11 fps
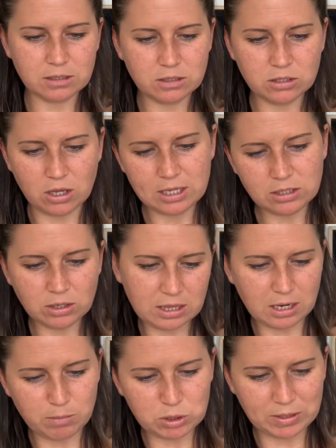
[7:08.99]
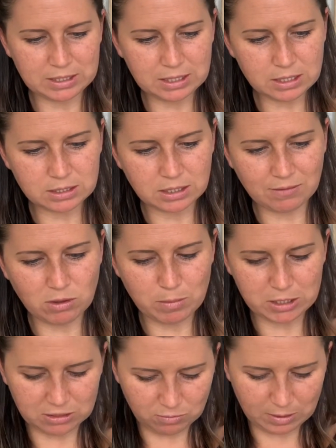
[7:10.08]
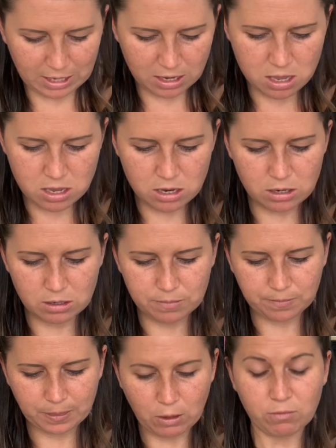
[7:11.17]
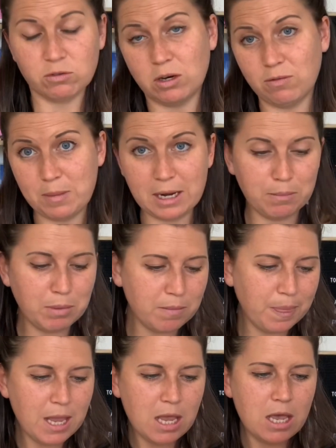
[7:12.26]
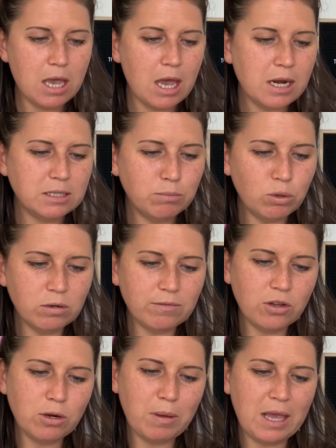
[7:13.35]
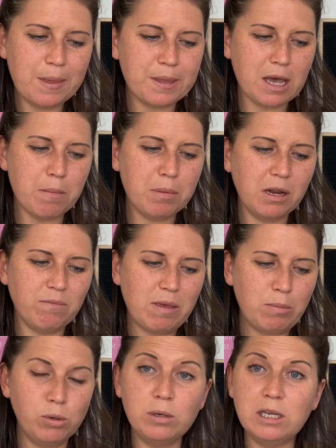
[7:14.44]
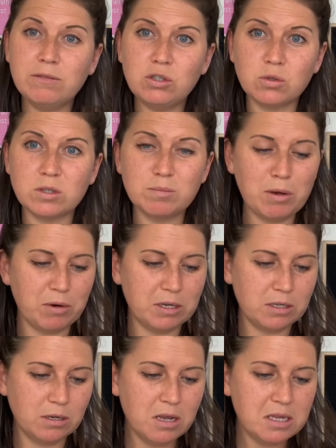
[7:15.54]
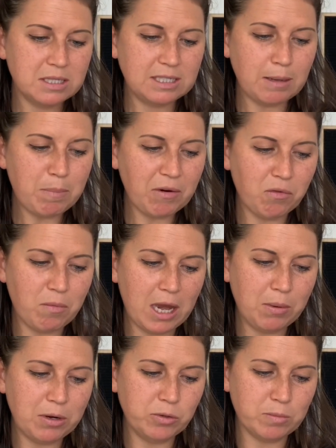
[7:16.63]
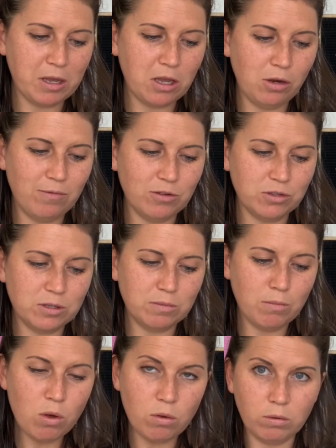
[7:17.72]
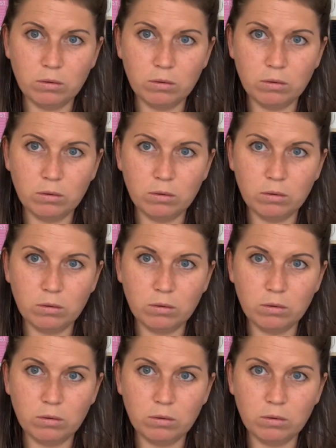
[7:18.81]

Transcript: So let's look at the number 26 and give you the message from that card. Oh, sorry, from that number. It is important for you to be in the company of people who lift your spirit. Step back from anyone who is making you feel small.